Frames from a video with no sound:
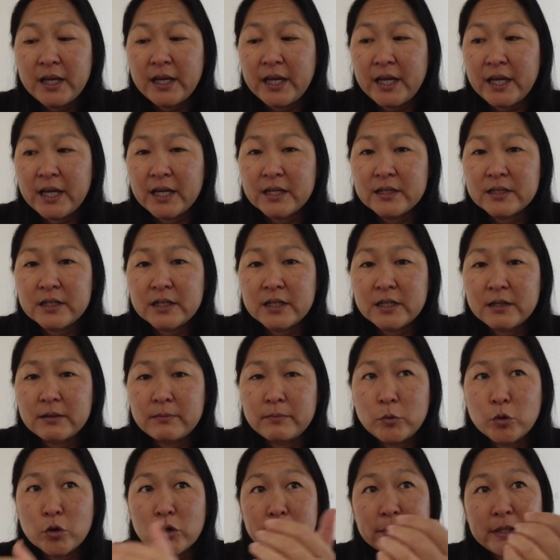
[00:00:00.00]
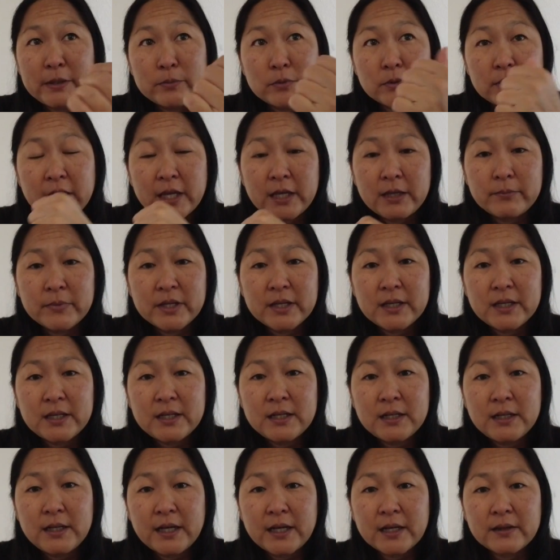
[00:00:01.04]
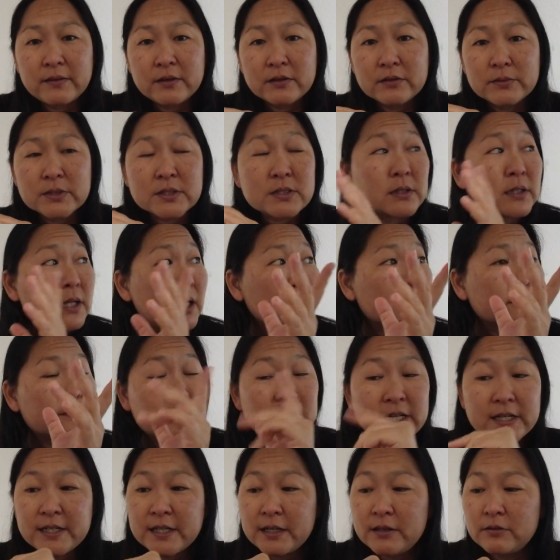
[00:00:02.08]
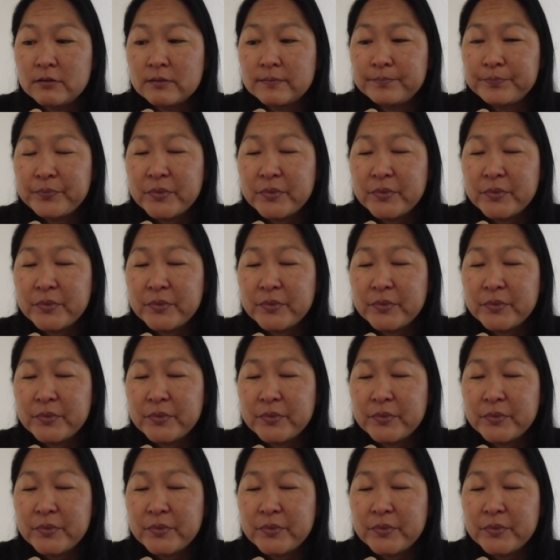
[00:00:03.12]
And more people came in, and there was a lot of takeout.